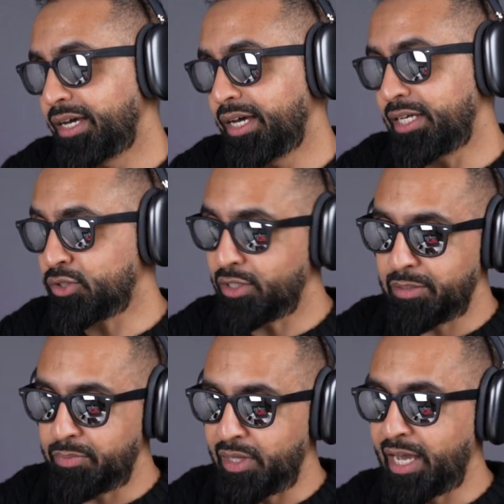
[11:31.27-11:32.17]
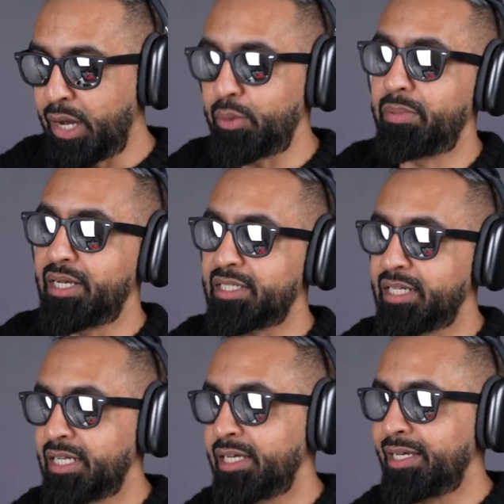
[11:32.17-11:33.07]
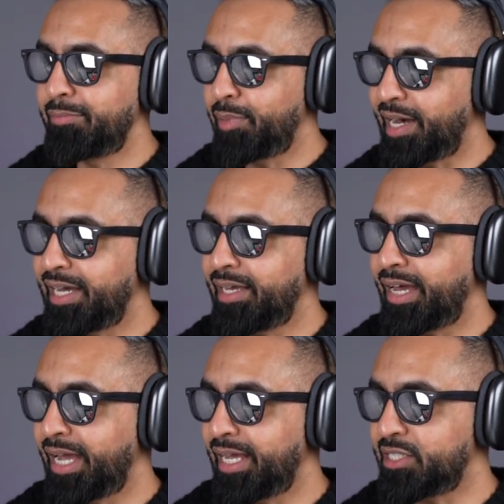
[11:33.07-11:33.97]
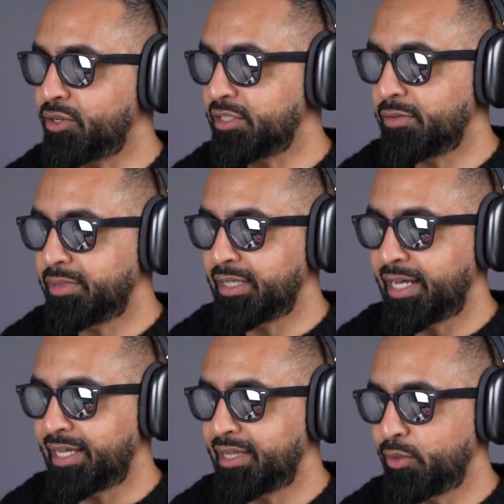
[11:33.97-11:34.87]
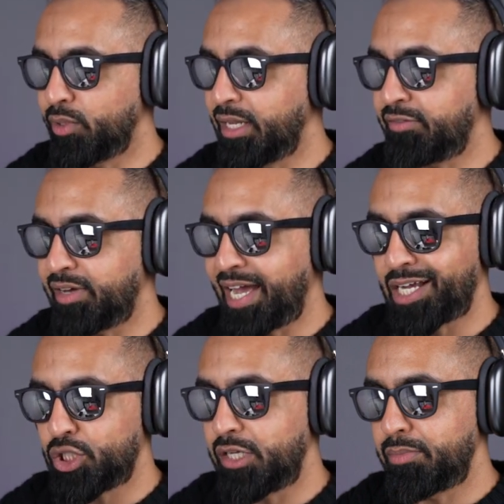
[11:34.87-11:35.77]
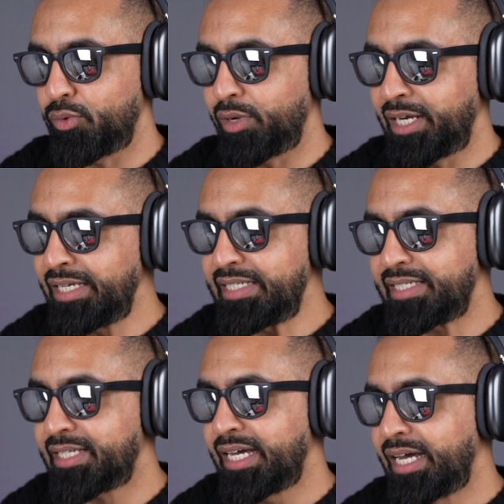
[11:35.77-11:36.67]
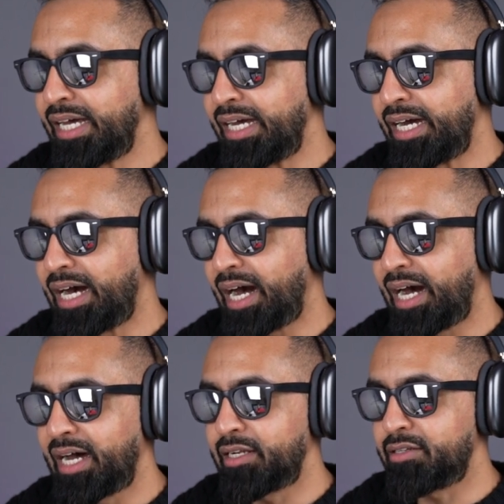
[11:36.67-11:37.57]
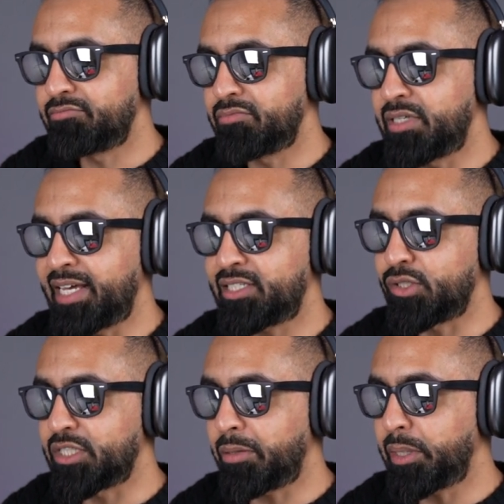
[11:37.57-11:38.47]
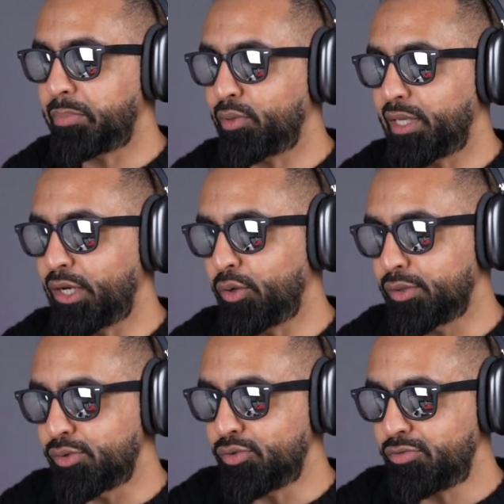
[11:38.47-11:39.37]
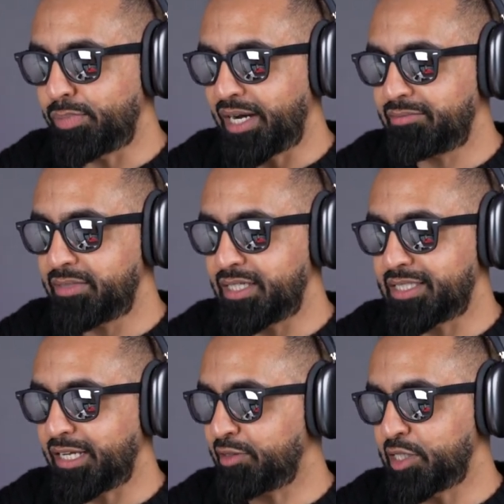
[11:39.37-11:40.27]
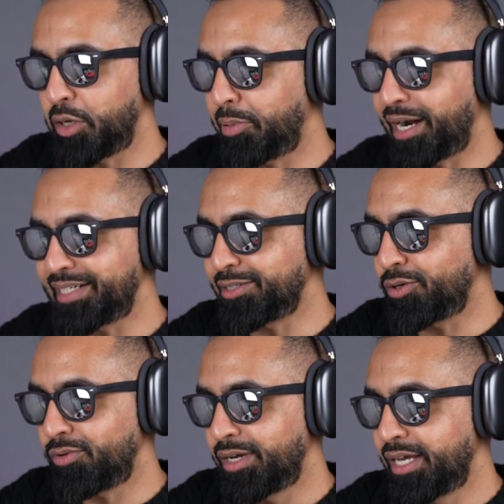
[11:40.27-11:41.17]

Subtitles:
It's not something I would personally buy. It's not something that I think will ever actually be released. And yes, to some people it looked cool, but it's definitely not practical.